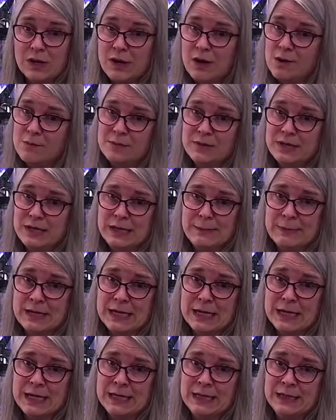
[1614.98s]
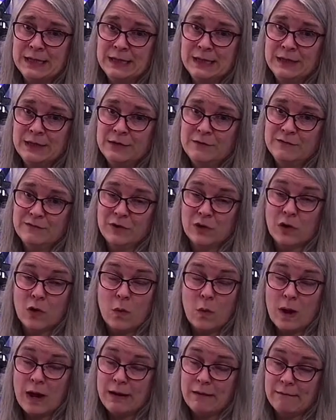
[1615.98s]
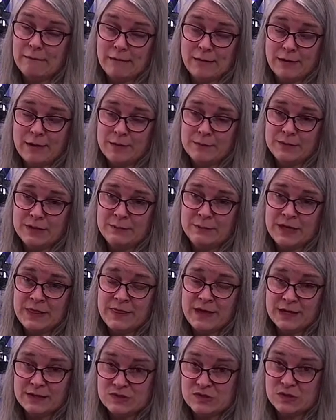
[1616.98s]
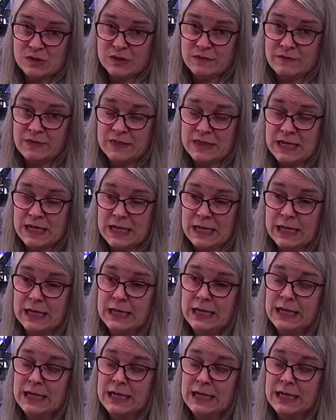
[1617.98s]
accompaniment, for choir accompaniment, that sort of thing.